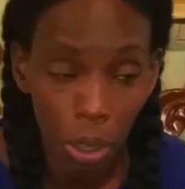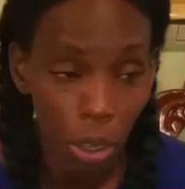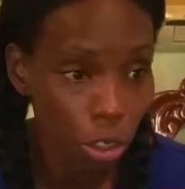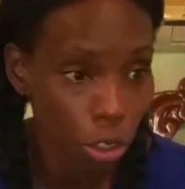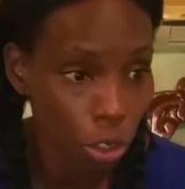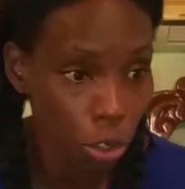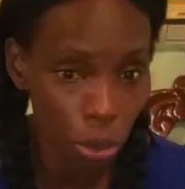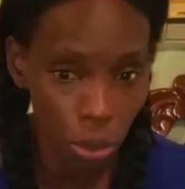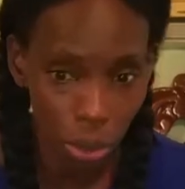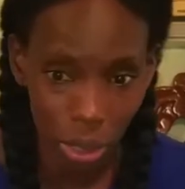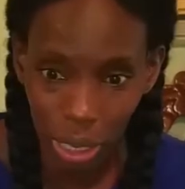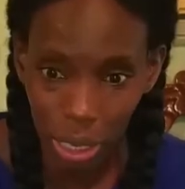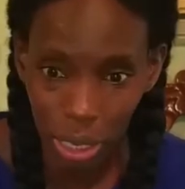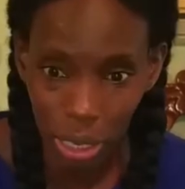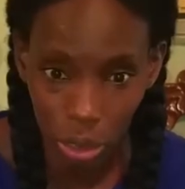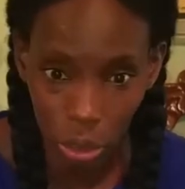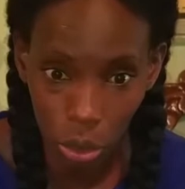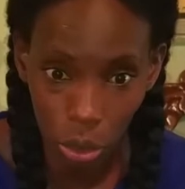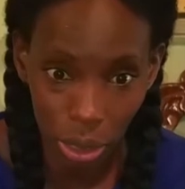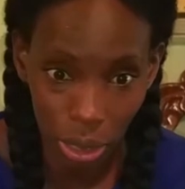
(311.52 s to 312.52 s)

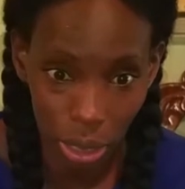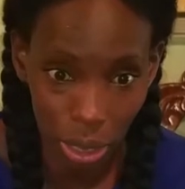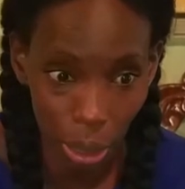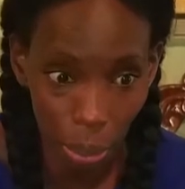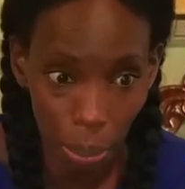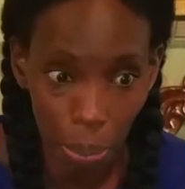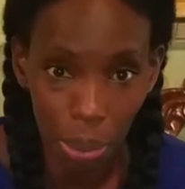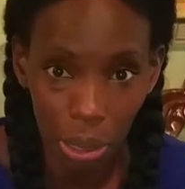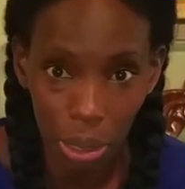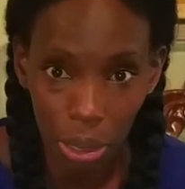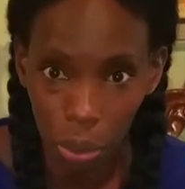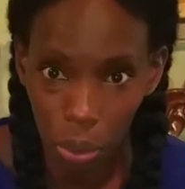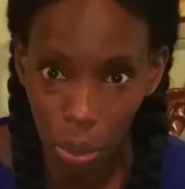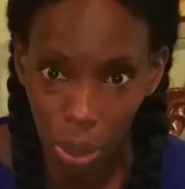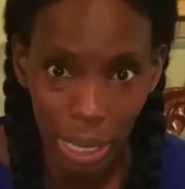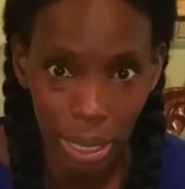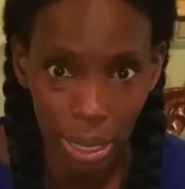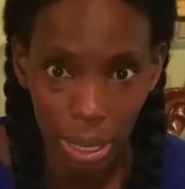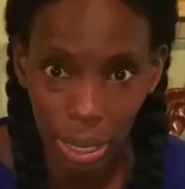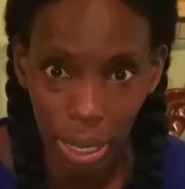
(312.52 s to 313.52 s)
it's simple
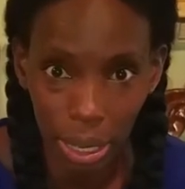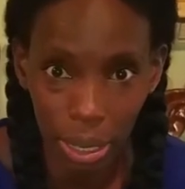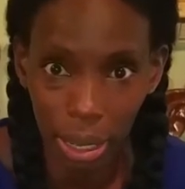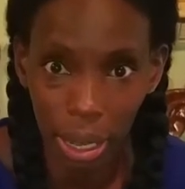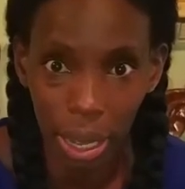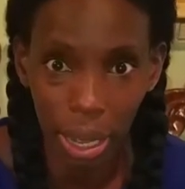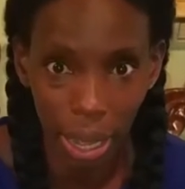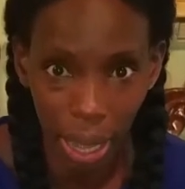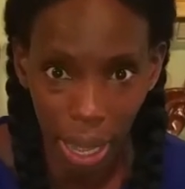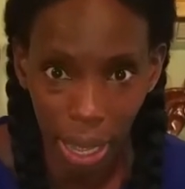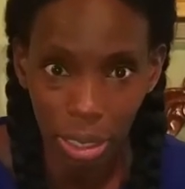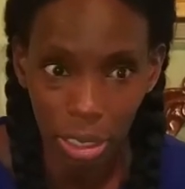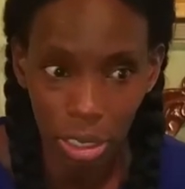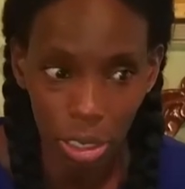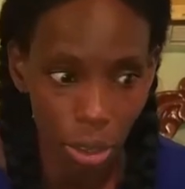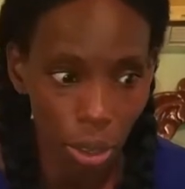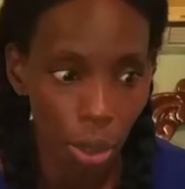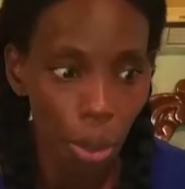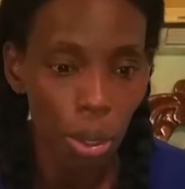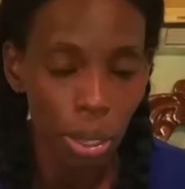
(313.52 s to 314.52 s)
question, answer.